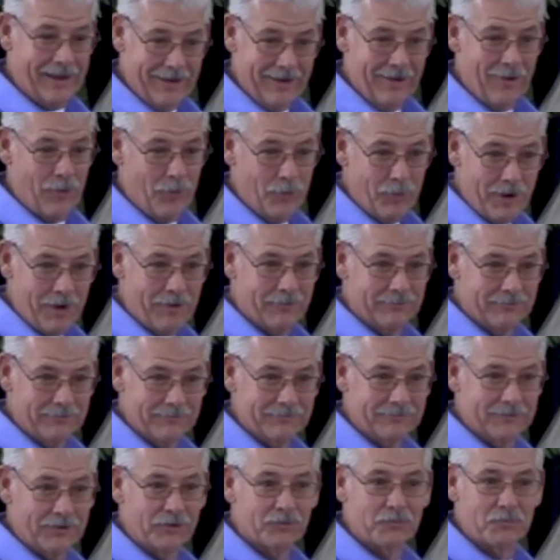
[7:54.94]
Hold on.
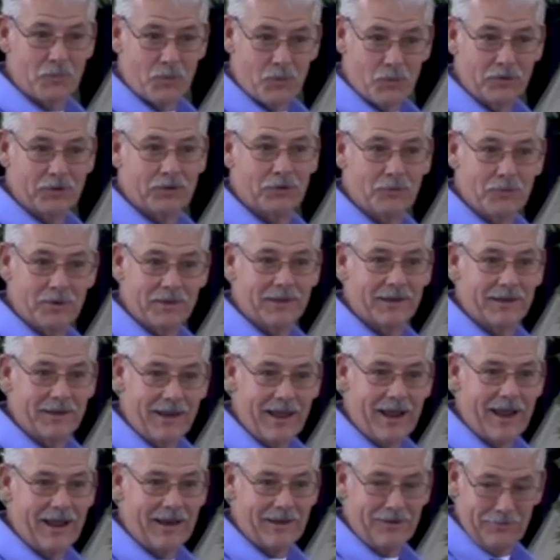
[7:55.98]
There's more to it than
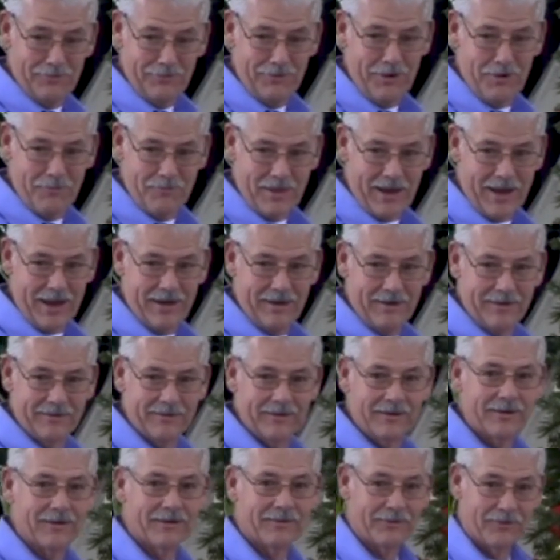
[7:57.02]
that. You know that
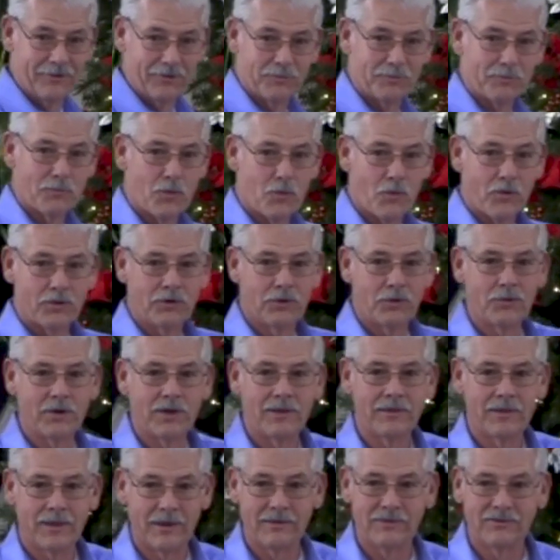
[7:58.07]
there's more to
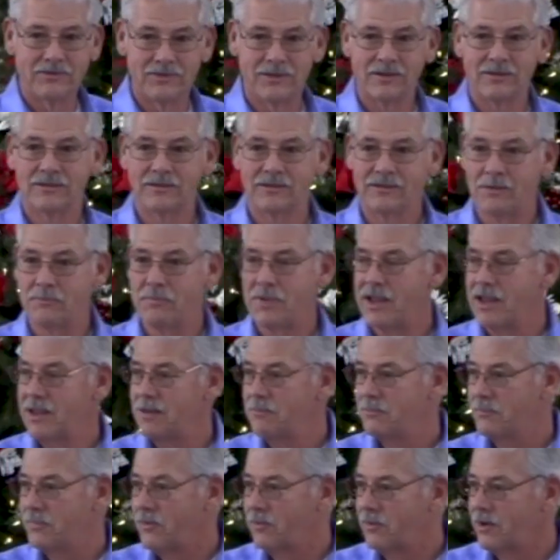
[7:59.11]
it than just the
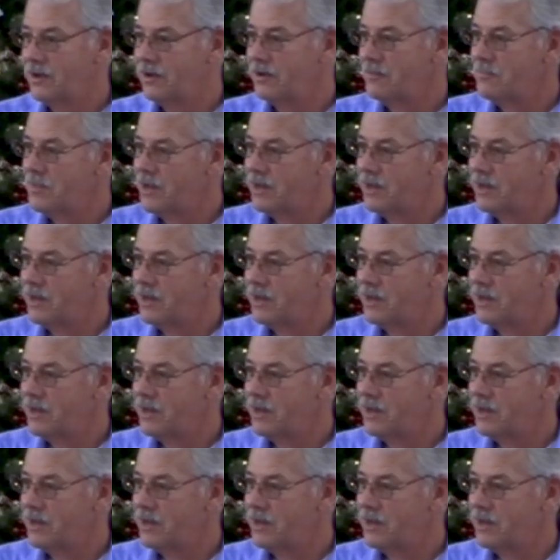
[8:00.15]
babe born in a